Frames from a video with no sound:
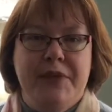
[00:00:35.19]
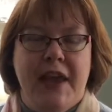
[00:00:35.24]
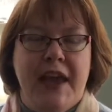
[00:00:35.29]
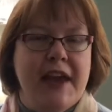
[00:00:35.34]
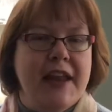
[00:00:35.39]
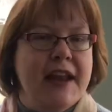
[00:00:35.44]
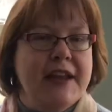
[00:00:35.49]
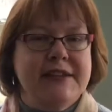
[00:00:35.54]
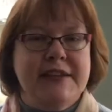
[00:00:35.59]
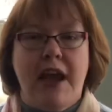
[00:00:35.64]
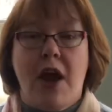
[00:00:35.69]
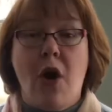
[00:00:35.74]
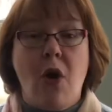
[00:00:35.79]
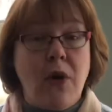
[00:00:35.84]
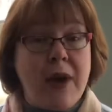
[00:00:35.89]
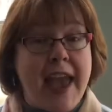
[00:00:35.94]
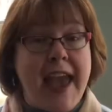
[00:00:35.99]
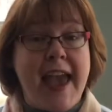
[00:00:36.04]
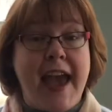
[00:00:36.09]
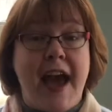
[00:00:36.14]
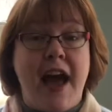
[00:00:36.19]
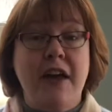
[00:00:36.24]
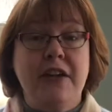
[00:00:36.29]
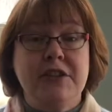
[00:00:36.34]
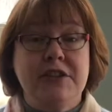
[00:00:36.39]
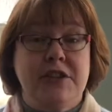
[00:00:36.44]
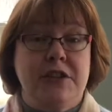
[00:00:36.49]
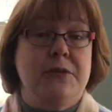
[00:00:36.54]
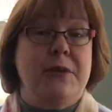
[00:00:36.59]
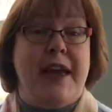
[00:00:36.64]
And I'd say, "Okay, I'll
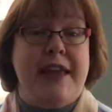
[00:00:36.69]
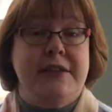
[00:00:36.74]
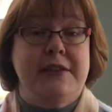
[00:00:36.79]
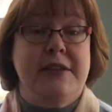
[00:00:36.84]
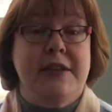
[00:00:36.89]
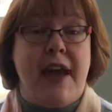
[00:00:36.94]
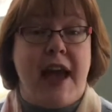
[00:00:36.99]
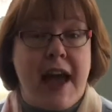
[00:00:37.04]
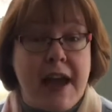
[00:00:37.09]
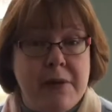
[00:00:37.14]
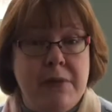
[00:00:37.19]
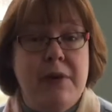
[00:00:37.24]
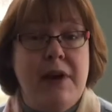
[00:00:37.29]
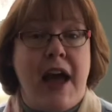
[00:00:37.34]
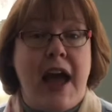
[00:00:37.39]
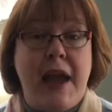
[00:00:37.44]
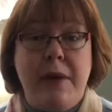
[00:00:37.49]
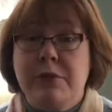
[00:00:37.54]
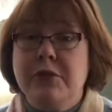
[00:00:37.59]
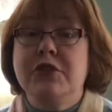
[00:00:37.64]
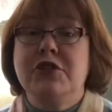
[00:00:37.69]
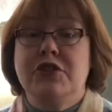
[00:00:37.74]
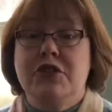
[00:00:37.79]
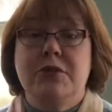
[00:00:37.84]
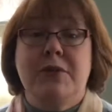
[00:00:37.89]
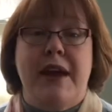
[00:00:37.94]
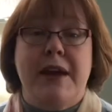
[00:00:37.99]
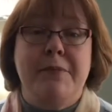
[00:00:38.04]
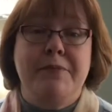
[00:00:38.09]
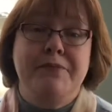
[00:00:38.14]
do it. I will do
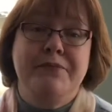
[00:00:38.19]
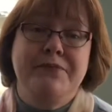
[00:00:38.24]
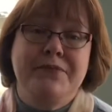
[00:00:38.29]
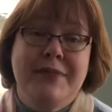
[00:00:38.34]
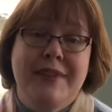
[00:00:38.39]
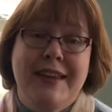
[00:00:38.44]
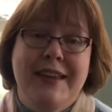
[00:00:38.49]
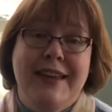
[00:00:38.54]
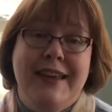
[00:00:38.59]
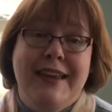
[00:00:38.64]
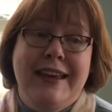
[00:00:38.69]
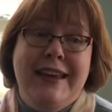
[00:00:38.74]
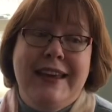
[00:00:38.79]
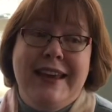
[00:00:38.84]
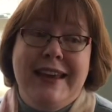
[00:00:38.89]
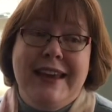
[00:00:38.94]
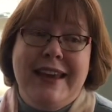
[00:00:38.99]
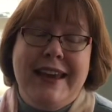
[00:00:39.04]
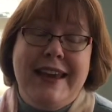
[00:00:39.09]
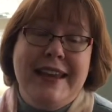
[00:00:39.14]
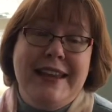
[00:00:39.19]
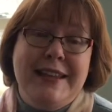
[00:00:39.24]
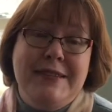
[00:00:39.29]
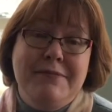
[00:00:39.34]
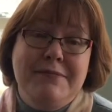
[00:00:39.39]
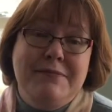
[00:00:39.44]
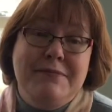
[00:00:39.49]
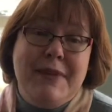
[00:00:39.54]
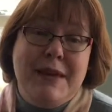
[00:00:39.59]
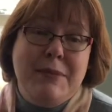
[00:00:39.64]
it."
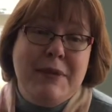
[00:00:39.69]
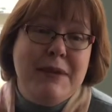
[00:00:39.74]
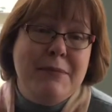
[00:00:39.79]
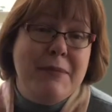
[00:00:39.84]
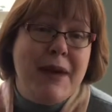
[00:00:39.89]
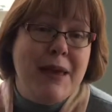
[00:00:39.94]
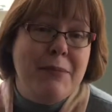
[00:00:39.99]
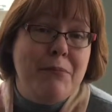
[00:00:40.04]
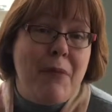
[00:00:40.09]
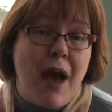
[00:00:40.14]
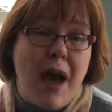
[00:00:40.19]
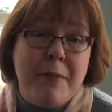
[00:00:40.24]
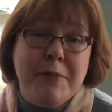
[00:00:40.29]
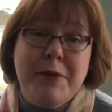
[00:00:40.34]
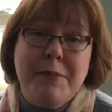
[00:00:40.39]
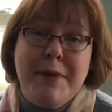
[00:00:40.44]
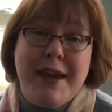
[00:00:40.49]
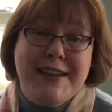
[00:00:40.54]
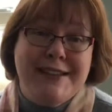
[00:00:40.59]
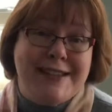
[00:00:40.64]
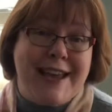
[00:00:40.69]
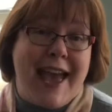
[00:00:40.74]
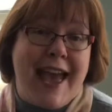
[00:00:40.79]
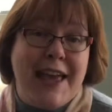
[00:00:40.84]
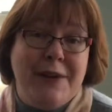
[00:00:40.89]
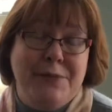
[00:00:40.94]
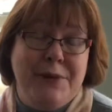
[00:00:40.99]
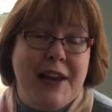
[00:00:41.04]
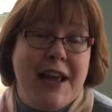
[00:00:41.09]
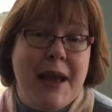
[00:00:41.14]
And maybe my mom or my
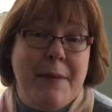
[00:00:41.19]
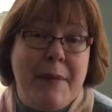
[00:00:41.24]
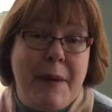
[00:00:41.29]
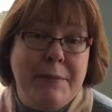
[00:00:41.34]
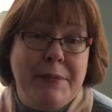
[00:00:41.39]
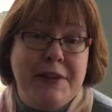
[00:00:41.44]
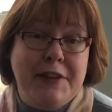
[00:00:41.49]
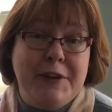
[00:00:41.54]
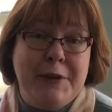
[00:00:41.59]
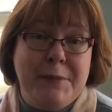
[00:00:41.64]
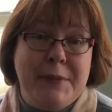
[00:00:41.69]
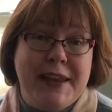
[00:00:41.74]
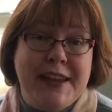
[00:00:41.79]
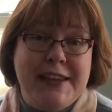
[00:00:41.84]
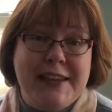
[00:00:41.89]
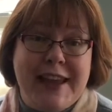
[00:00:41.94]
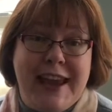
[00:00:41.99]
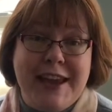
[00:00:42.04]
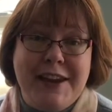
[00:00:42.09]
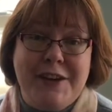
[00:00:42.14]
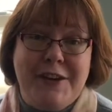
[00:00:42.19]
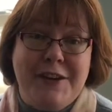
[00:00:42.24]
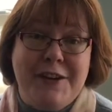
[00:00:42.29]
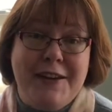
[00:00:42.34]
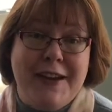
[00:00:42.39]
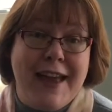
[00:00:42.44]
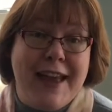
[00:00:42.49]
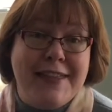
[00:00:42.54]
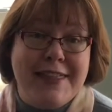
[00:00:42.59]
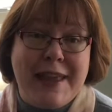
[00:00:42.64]
dad would come up a little bit
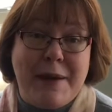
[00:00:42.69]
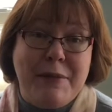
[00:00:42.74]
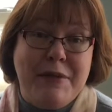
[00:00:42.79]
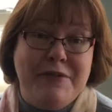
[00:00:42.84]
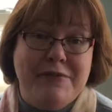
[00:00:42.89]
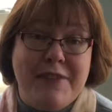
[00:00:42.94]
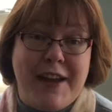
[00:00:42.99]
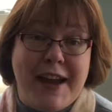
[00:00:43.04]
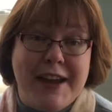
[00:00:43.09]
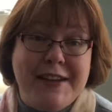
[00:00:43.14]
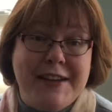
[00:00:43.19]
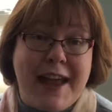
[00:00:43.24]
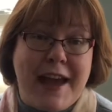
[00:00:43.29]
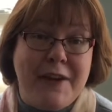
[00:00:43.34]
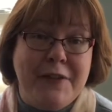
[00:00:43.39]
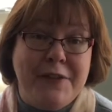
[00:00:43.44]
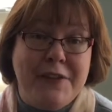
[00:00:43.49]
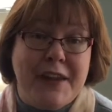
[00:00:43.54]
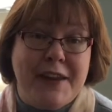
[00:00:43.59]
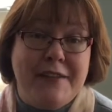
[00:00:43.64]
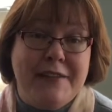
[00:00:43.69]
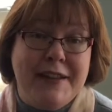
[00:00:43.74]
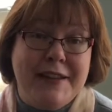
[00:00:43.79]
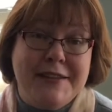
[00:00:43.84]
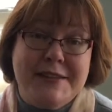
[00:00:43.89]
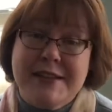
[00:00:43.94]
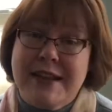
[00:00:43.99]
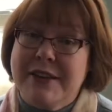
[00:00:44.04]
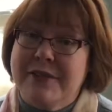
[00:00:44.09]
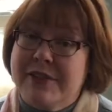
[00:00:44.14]
later and they would find out that
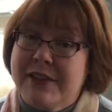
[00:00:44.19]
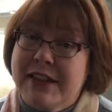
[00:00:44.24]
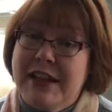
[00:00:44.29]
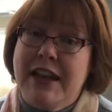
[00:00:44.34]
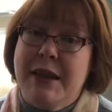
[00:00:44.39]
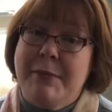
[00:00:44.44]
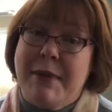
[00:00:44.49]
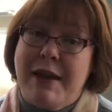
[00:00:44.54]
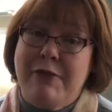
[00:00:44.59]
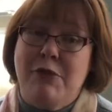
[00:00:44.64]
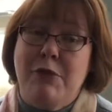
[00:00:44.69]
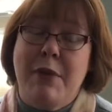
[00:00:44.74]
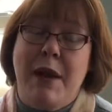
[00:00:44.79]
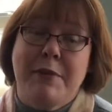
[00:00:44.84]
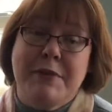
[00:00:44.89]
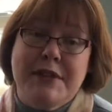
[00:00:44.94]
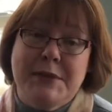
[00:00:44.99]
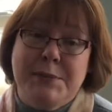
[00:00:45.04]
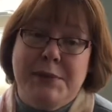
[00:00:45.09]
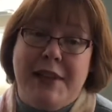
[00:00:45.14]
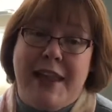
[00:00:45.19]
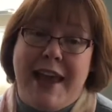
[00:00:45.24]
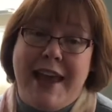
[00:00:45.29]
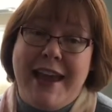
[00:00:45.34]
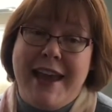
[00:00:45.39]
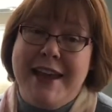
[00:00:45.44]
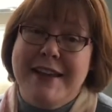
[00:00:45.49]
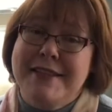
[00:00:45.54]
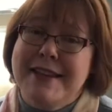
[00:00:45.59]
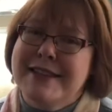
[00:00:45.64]
instead of cleaning my room, I was
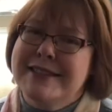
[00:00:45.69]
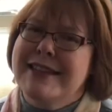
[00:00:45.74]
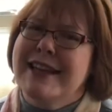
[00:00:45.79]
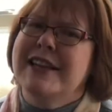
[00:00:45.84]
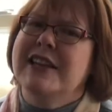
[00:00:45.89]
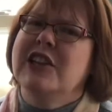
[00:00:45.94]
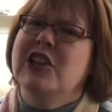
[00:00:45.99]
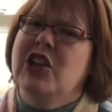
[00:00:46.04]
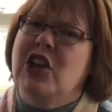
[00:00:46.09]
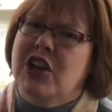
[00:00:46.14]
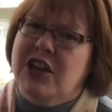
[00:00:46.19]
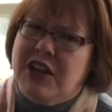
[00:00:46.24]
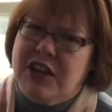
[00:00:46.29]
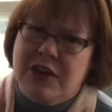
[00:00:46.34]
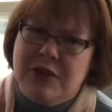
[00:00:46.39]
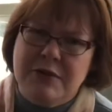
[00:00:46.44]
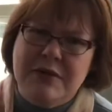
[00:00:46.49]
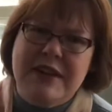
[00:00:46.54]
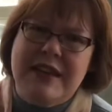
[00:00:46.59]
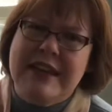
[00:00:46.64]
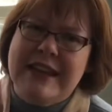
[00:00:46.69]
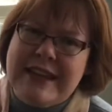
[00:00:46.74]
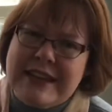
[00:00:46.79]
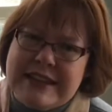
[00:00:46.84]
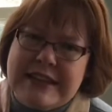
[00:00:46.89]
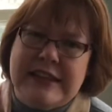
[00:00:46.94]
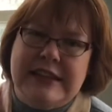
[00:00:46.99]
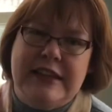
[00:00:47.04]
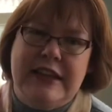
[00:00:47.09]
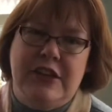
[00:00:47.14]
playing. And they said, "Look, you need to
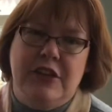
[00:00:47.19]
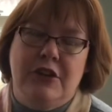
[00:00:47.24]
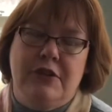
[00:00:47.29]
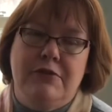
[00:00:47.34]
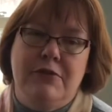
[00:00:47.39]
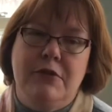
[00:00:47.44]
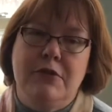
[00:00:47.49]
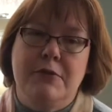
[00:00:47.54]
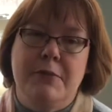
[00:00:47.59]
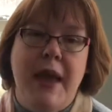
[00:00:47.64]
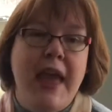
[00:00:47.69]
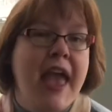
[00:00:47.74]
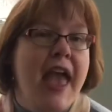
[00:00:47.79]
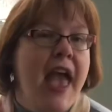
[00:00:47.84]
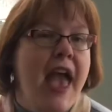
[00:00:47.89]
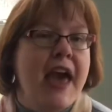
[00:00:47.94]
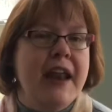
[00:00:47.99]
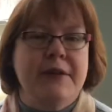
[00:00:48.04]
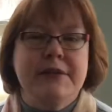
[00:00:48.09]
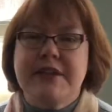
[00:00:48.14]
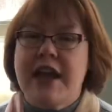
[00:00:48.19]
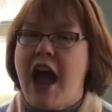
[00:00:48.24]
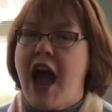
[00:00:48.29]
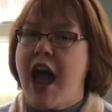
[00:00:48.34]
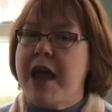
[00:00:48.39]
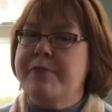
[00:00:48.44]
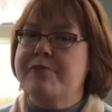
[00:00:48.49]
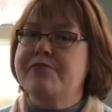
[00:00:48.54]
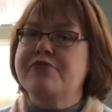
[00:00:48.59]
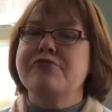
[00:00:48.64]
clean your room." And I would say,
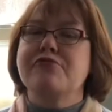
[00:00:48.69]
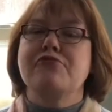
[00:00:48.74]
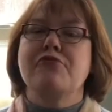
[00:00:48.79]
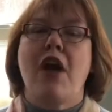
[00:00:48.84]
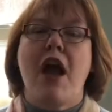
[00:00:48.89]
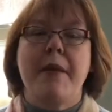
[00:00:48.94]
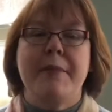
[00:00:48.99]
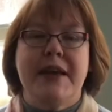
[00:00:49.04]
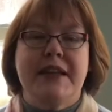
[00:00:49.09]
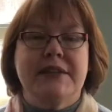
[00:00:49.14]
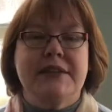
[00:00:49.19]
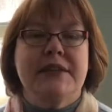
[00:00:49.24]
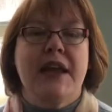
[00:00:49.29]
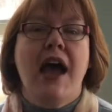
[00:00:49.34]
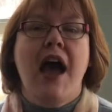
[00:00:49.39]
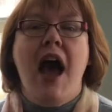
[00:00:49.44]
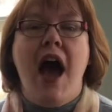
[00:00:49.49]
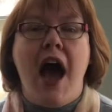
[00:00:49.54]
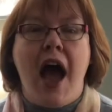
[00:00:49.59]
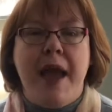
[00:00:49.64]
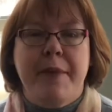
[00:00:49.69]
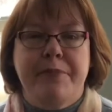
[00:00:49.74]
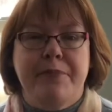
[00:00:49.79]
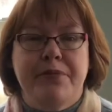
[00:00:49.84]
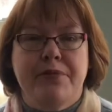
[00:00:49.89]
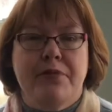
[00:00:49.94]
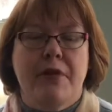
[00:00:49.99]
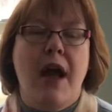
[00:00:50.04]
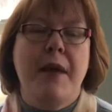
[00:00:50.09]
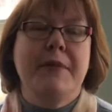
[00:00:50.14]
I promise
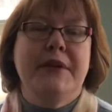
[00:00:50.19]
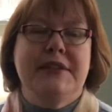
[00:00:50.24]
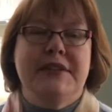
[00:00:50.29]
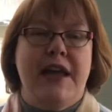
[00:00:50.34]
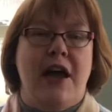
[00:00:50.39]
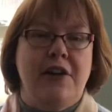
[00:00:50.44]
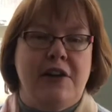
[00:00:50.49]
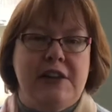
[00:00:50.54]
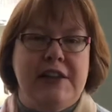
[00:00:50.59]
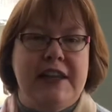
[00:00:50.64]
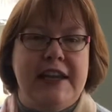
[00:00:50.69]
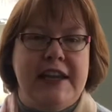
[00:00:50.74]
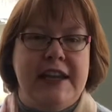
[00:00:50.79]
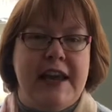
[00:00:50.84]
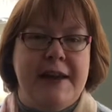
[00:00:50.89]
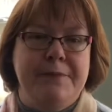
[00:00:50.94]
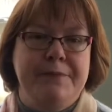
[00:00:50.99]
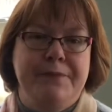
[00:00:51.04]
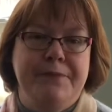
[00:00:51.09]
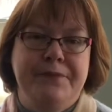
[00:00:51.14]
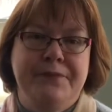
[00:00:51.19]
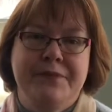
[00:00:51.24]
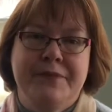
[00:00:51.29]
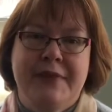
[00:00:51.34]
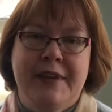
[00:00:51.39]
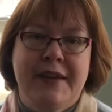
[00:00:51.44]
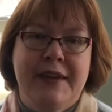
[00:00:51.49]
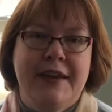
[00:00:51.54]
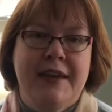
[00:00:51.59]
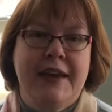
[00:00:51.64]
I'll clean it."
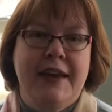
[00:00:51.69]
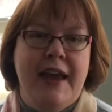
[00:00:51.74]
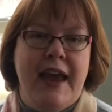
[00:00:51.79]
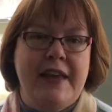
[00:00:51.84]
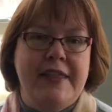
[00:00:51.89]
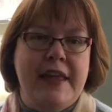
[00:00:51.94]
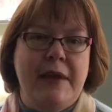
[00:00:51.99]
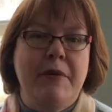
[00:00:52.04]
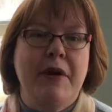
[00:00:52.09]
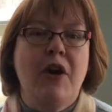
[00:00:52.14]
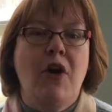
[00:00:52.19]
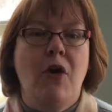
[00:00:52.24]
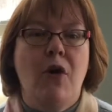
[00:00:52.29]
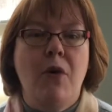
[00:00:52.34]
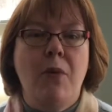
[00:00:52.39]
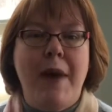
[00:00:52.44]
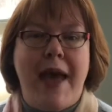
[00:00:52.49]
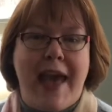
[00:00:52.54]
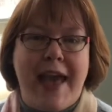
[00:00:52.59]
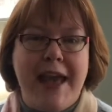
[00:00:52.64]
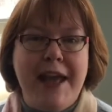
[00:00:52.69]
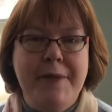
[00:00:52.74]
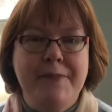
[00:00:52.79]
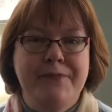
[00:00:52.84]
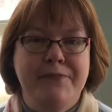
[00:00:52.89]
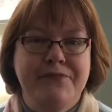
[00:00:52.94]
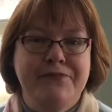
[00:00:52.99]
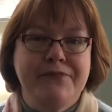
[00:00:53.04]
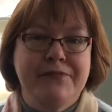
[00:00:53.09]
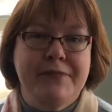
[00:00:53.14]
And they would go away
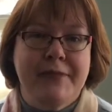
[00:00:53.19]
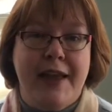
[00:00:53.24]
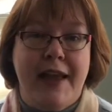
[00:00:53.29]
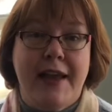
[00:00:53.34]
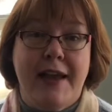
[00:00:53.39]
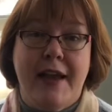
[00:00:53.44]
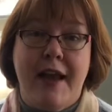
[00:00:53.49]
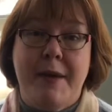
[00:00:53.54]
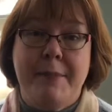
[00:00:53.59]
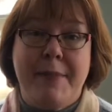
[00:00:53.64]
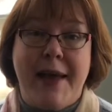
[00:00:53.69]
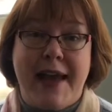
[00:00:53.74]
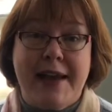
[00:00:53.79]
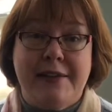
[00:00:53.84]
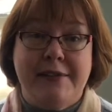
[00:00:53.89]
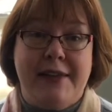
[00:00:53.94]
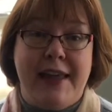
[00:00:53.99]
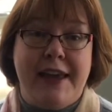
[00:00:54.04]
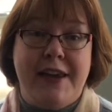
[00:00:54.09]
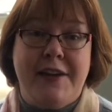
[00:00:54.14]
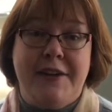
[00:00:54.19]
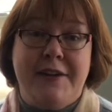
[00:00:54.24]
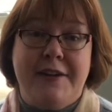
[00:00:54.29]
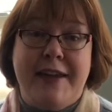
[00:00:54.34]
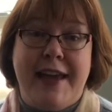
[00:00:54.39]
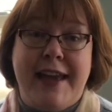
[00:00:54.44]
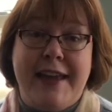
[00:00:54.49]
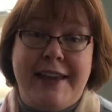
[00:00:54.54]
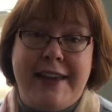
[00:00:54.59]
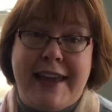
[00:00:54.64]
and come back later,
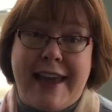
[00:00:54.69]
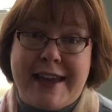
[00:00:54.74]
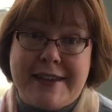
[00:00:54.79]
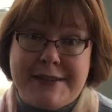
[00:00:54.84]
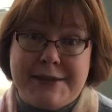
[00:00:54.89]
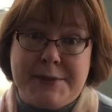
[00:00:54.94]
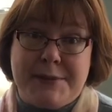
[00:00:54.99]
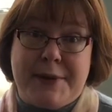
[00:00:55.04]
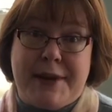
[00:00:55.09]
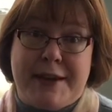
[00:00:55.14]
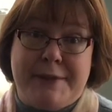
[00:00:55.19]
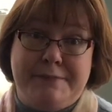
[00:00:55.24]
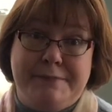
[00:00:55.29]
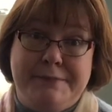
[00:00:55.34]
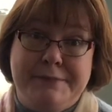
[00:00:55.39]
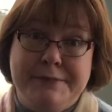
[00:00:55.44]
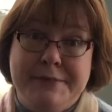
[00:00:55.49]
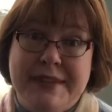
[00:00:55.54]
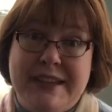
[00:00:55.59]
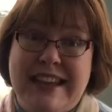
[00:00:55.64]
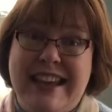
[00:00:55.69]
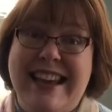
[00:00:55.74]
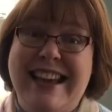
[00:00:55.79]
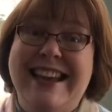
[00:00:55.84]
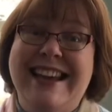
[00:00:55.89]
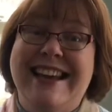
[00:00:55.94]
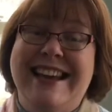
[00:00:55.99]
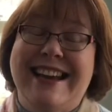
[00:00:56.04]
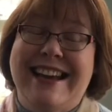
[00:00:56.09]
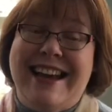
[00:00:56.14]
and guess what?
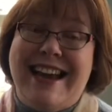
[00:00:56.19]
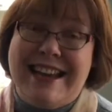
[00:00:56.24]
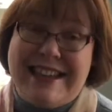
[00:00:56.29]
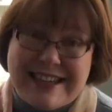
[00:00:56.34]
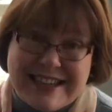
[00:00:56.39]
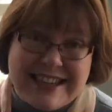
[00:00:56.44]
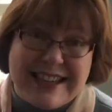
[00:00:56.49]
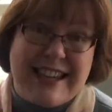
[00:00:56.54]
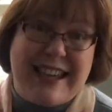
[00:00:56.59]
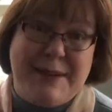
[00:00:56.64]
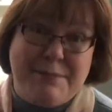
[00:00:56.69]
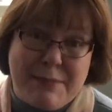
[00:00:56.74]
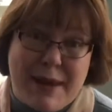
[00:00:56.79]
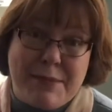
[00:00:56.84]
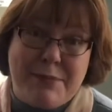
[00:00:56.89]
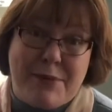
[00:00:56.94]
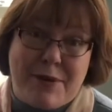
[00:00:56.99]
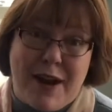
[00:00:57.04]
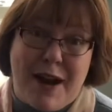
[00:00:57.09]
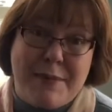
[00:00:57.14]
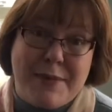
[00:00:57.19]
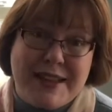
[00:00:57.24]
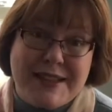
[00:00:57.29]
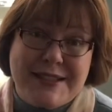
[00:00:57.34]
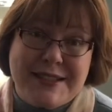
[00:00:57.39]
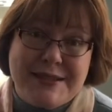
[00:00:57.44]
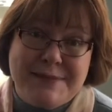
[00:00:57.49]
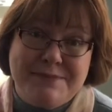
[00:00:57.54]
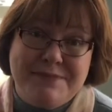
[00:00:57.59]
I didn't keep my promise.